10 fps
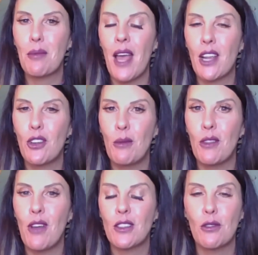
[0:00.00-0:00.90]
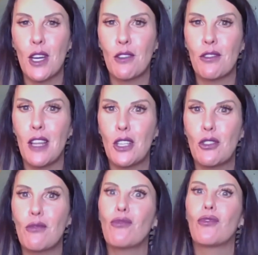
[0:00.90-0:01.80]
placoderm in the fossil record for like
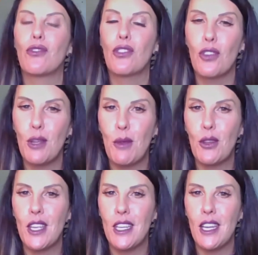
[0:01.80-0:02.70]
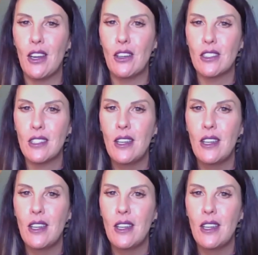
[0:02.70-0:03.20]
30 million years.